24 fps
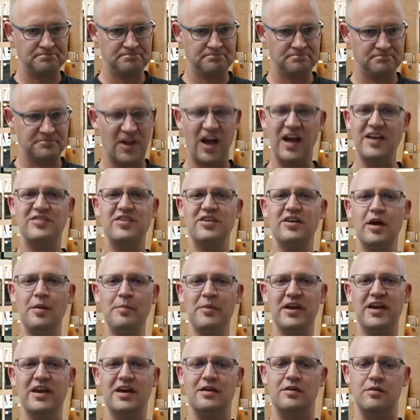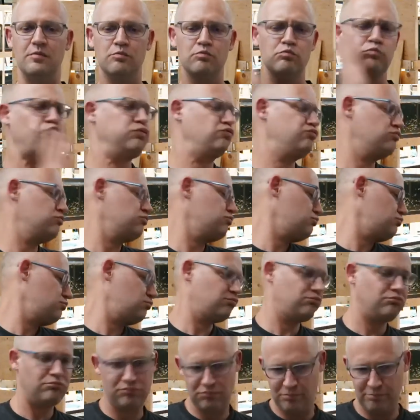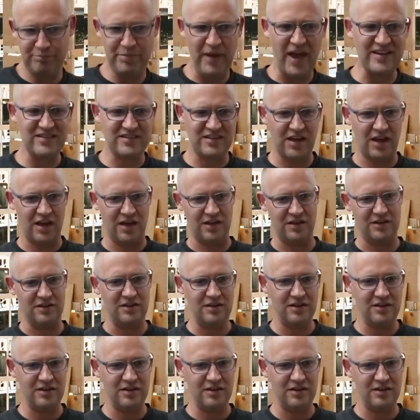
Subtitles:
I said again. Bad damn.